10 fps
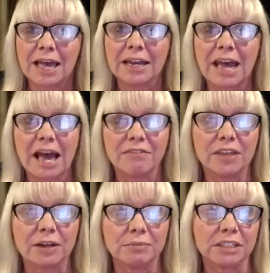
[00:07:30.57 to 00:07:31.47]
and have
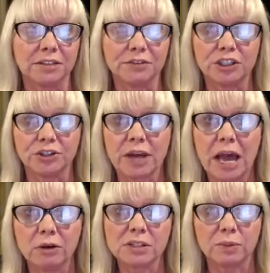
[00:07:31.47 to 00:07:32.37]
them delivered to your
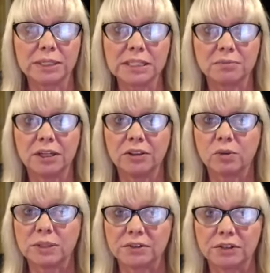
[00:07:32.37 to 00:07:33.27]
house once a month,
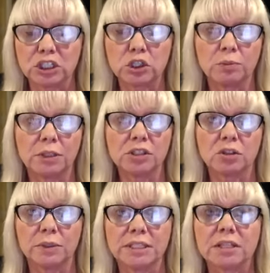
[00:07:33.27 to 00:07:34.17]
once every 2 months,
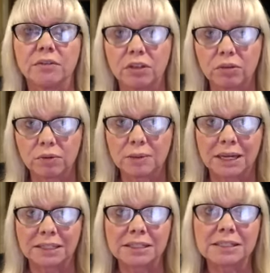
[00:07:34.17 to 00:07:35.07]
or once every 3
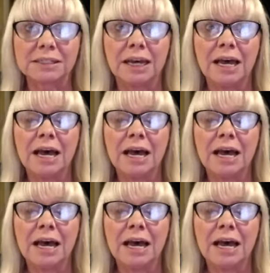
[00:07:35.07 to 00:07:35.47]
months.